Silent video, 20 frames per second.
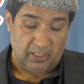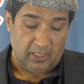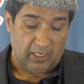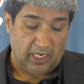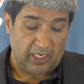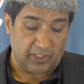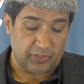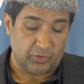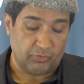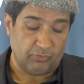
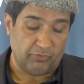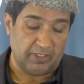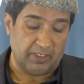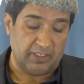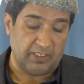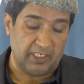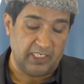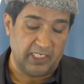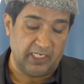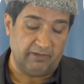and you will
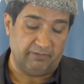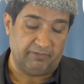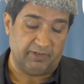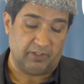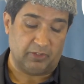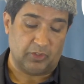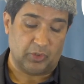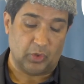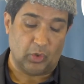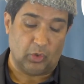leave with
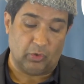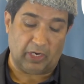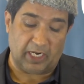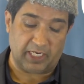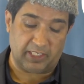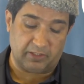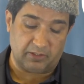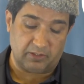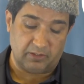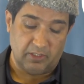no
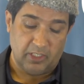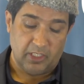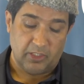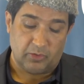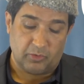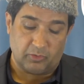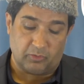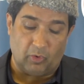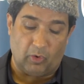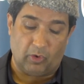rights
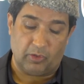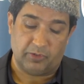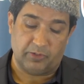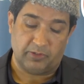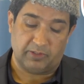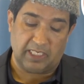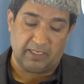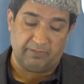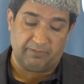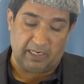to call
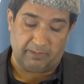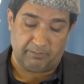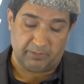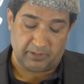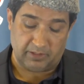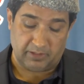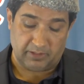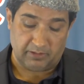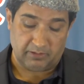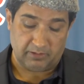yourself
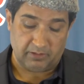Ahmadi.